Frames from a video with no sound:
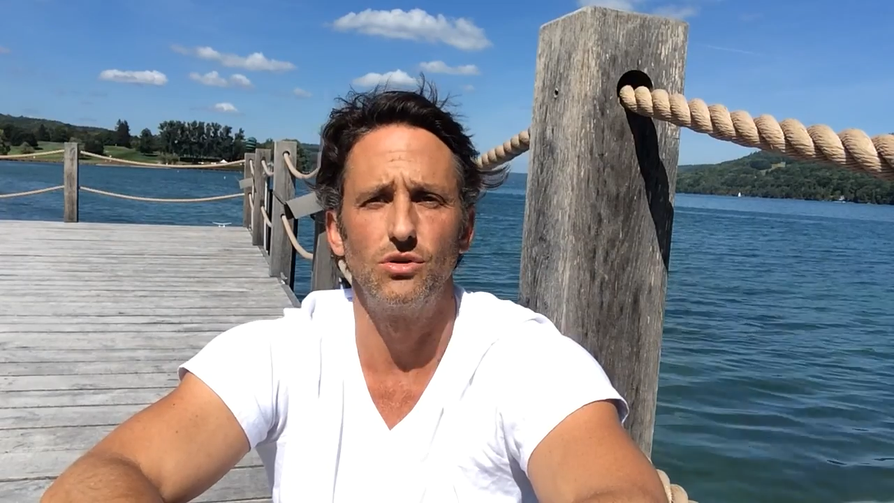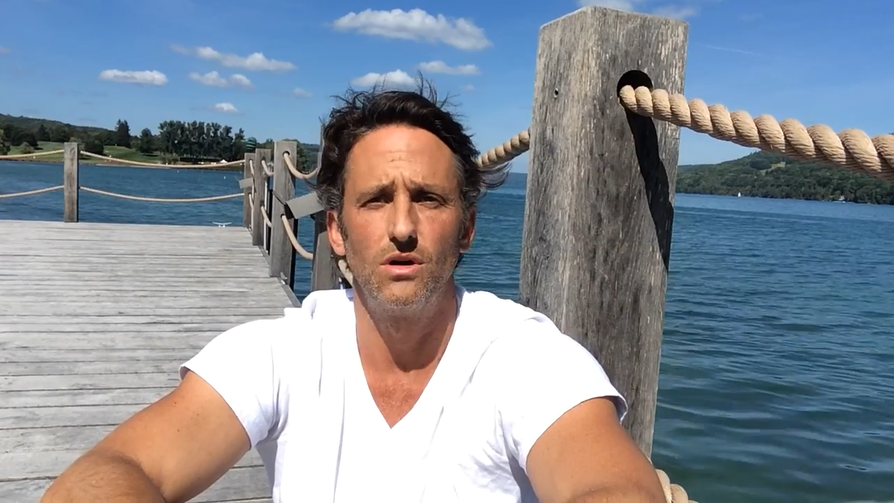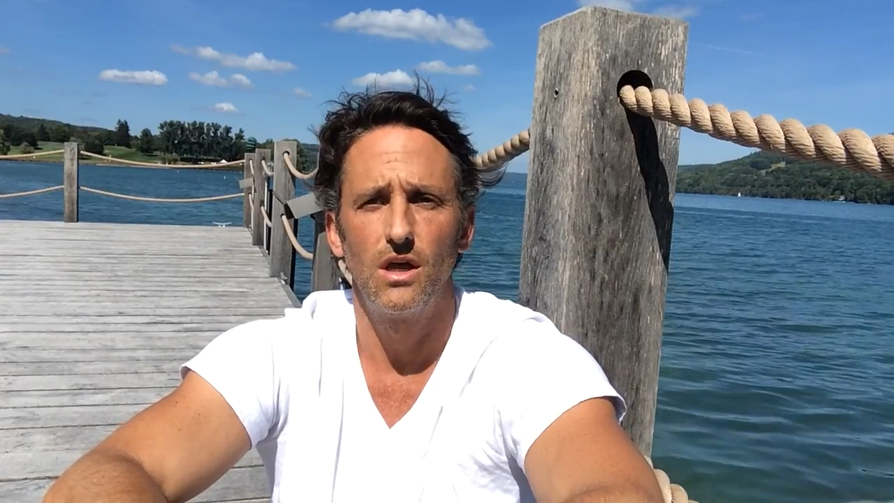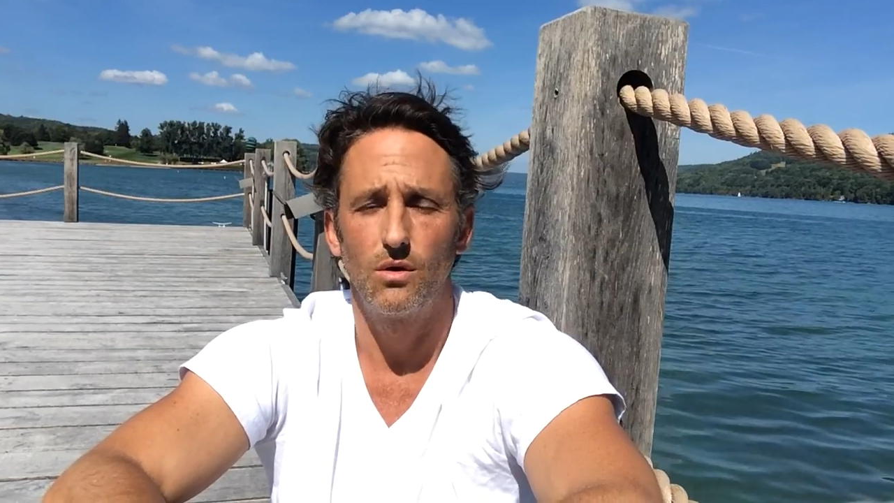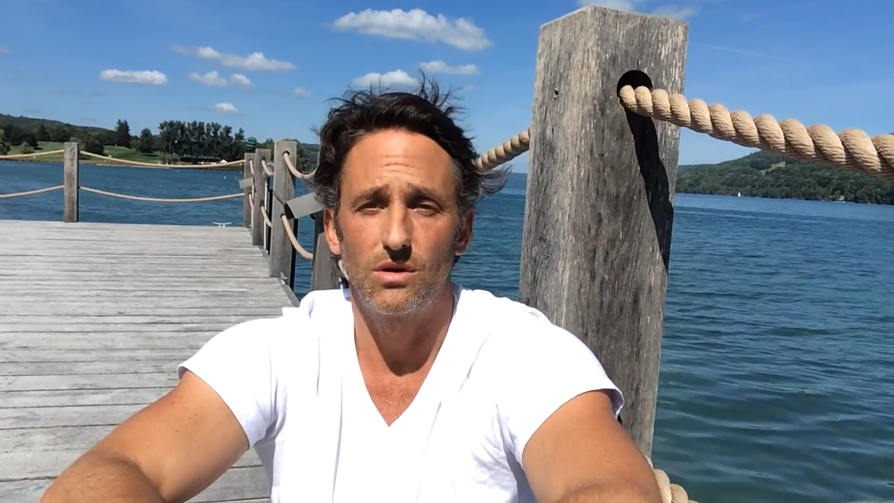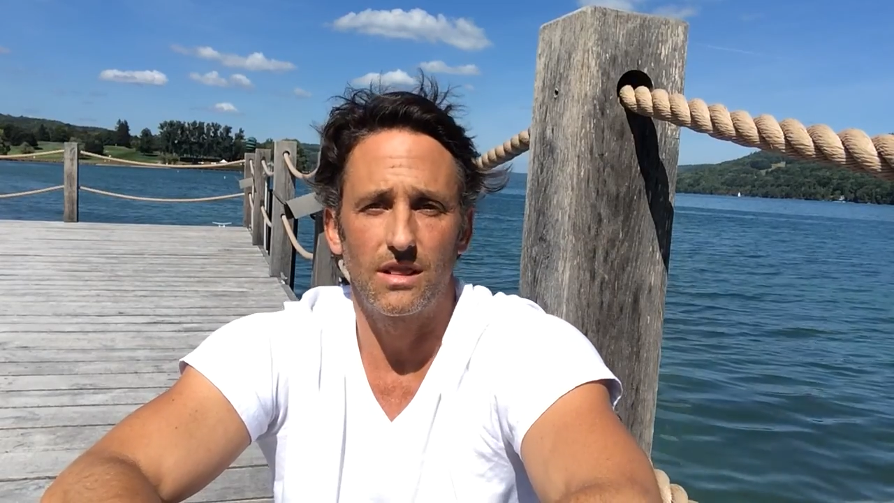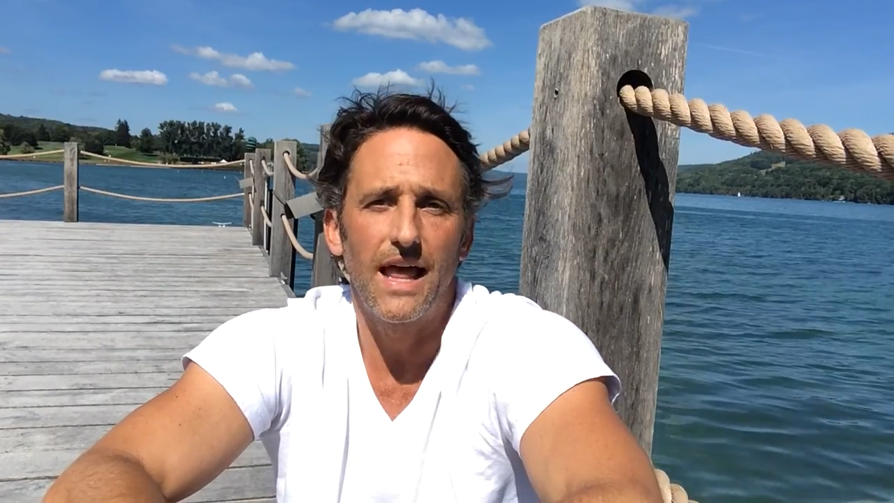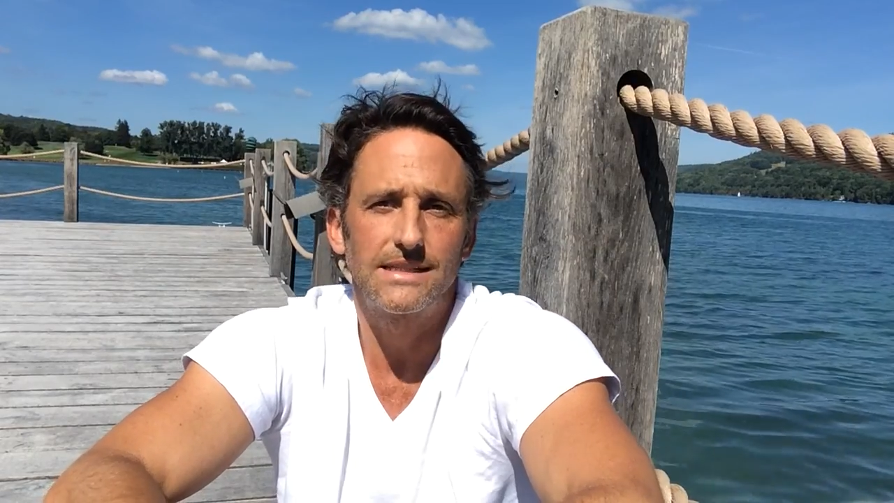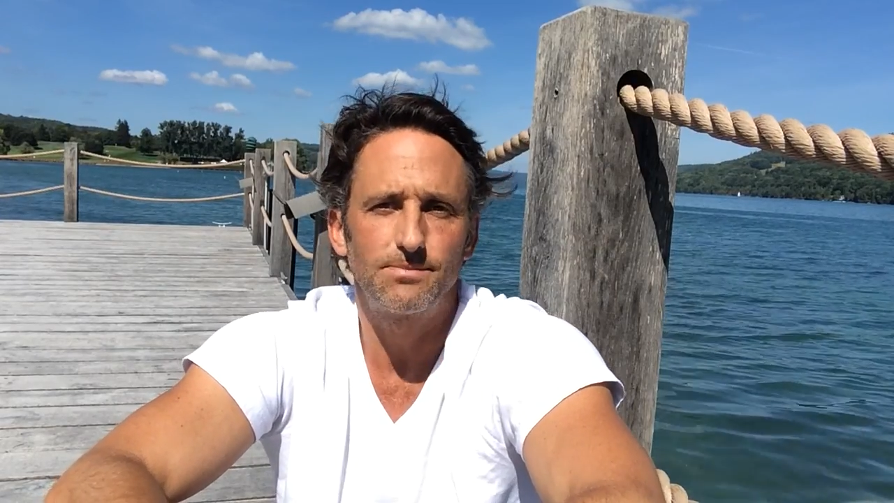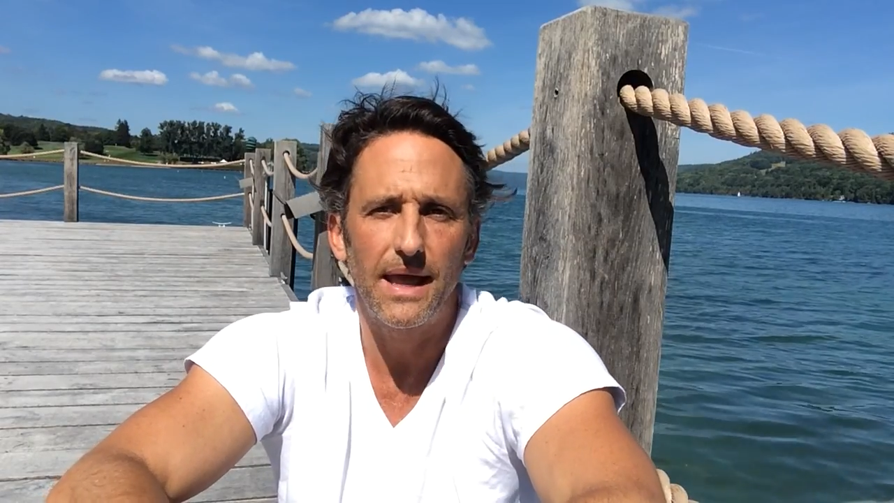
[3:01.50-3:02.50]
you with
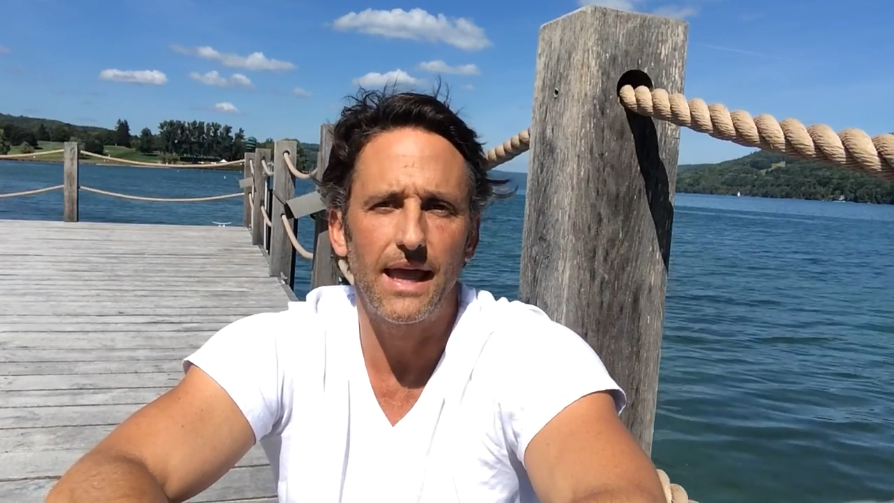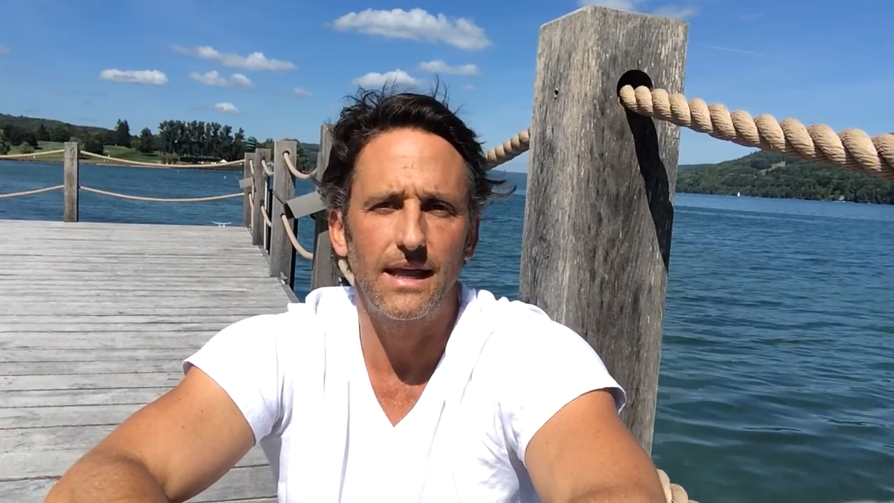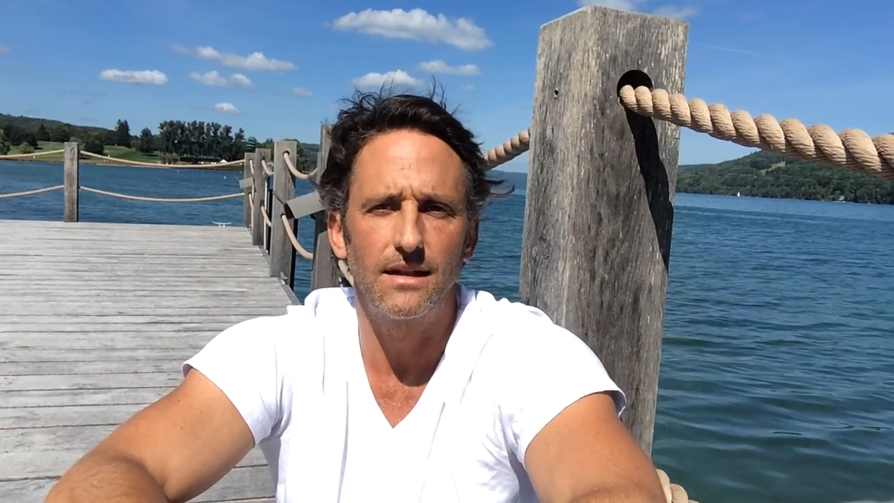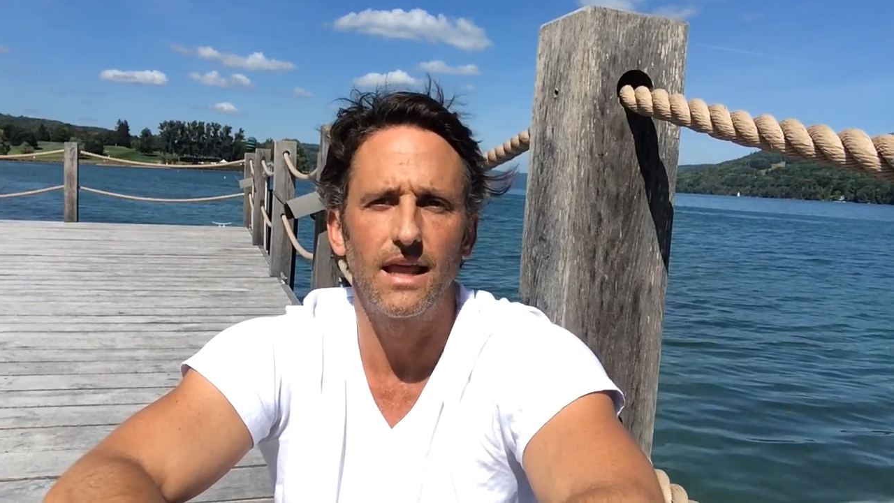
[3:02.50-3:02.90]
less pain,